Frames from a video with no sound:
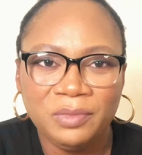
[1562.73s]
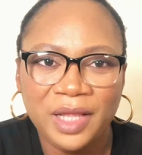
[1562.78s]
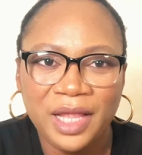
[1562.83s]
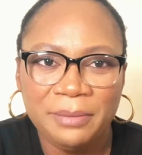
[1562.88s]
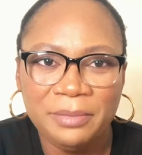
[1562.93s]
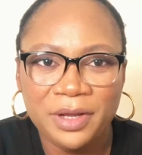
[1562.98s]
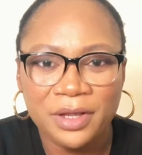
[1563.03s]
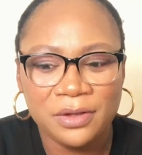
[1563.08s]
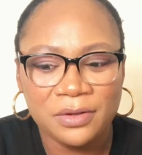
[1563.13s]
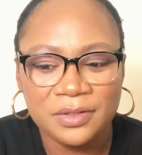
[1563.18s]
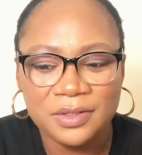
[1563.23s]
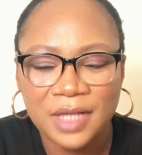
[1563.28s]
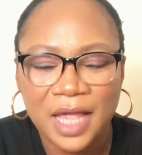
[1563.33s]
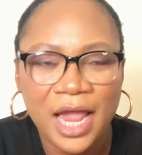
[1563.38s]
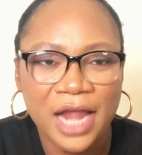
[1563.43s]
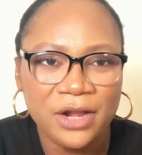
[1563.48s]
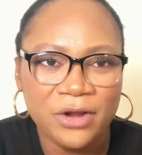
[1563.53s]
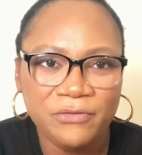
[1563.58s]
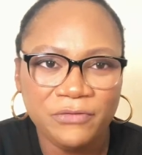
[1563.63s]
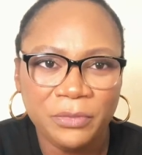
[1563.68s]
there because I
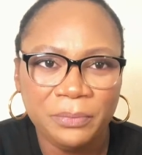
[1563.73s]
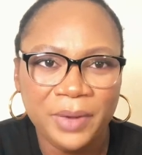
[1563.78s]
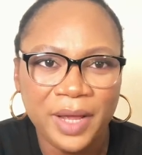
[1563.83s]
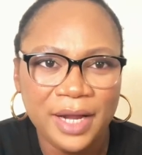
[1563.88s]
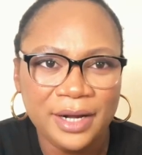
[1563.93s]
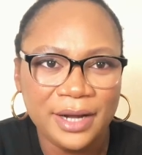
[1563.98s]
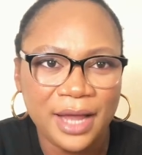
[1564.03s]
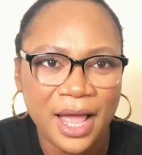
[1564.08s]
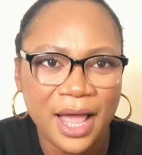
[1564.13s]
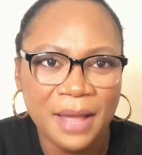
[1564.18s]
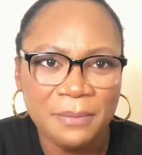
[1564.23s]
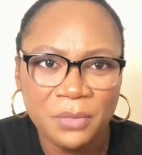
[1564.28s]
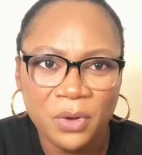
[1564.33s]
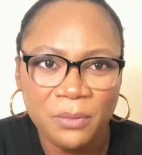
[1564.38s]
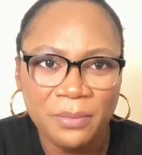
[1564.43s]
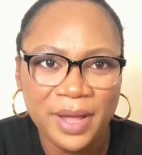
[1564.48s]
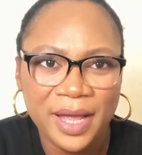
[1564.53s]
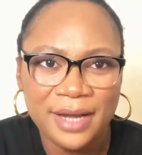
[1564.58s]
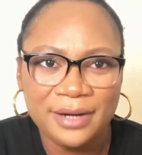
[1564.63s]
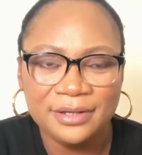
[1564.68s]
love urban. I'm
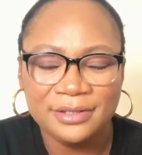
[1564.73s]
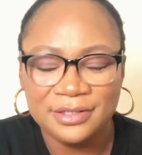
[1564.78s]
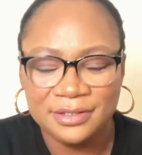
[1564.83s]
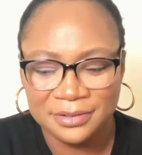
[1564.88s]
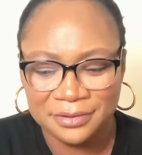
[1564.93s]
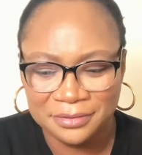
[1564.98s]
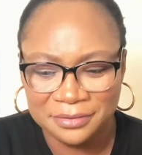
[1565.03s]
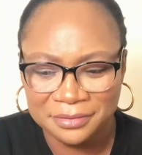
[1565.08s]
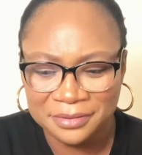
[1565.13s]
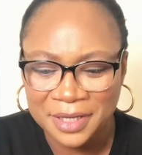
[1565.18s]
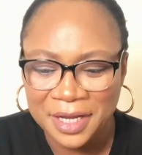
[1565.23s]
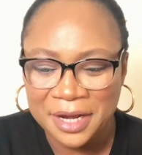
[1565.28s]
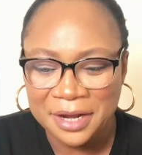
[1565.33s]
urban. So